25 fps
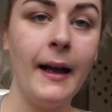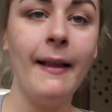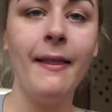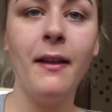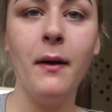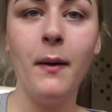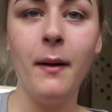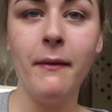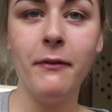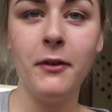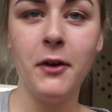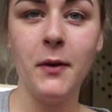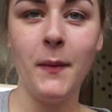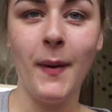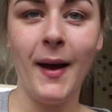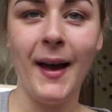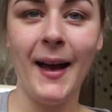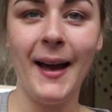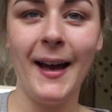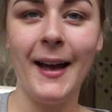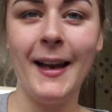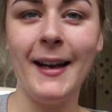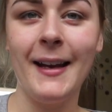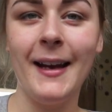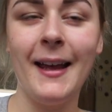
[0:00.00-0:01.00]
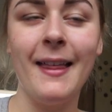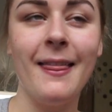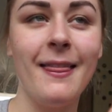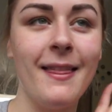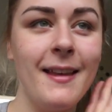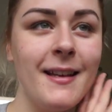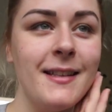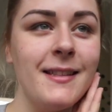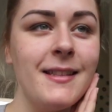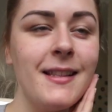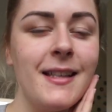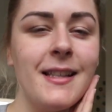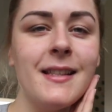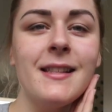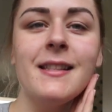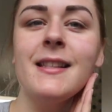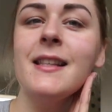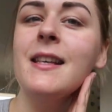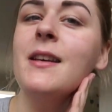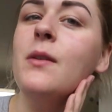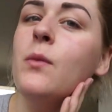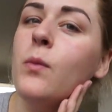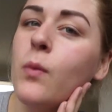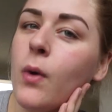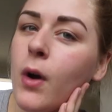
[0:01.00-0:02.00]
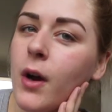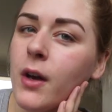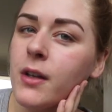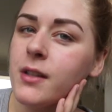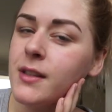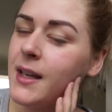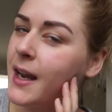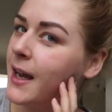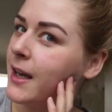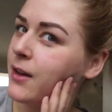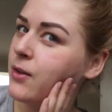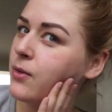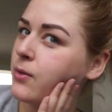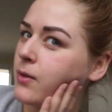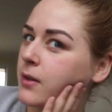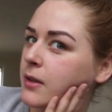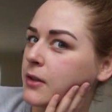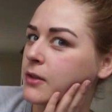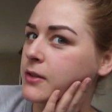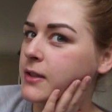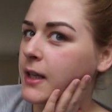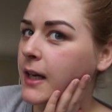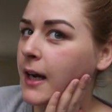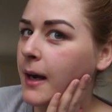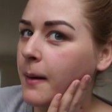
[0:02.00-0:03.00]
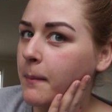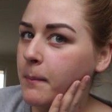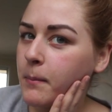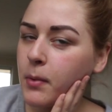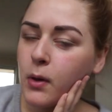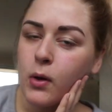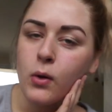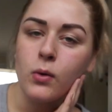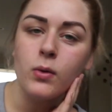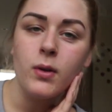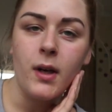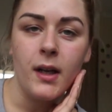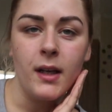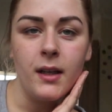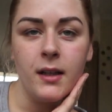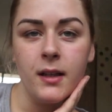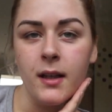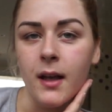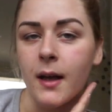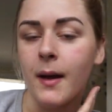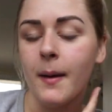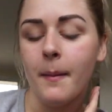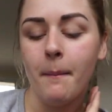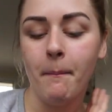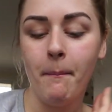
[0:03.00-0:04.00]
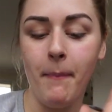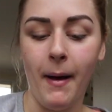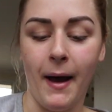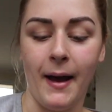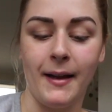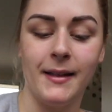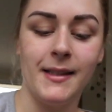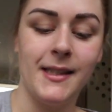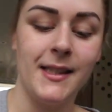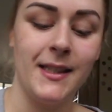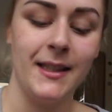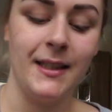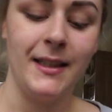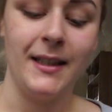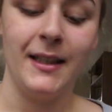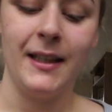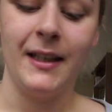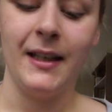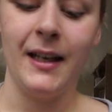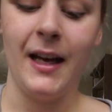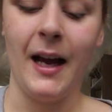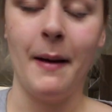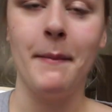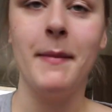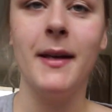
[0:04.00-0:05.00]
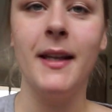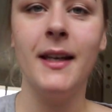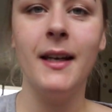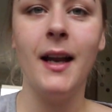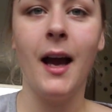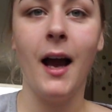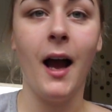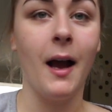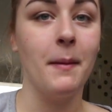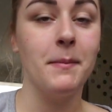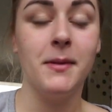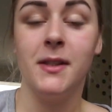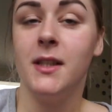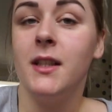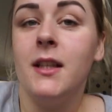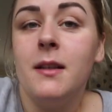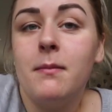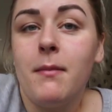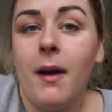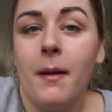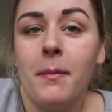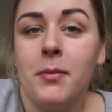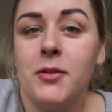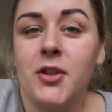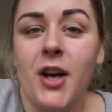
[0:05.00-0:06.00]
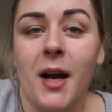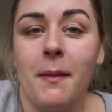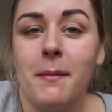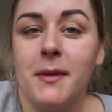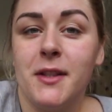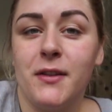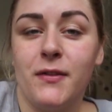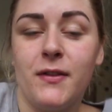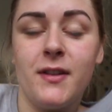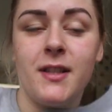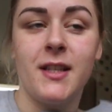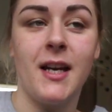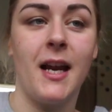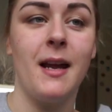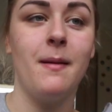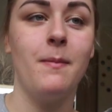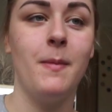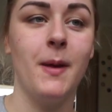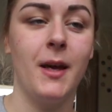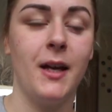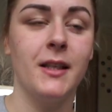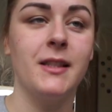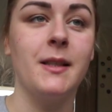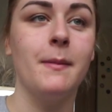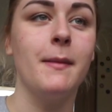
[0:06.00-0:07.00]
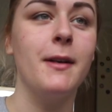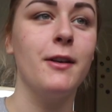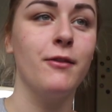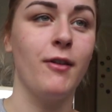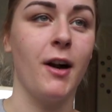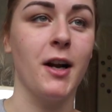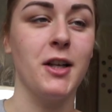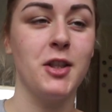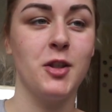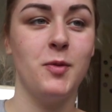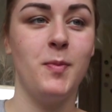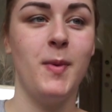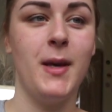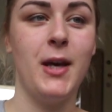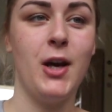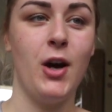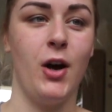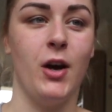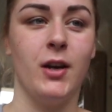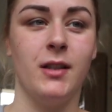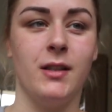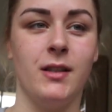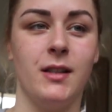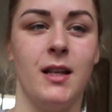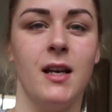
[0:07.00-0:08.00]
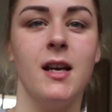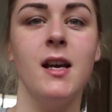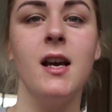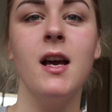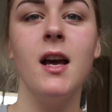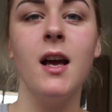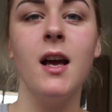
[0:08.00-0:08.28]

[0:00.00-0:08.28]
Hello everyone. This is the worst angle. It looks like I'm bald, but I mean, I'm still in my pajamas for the day because I'm in a rush because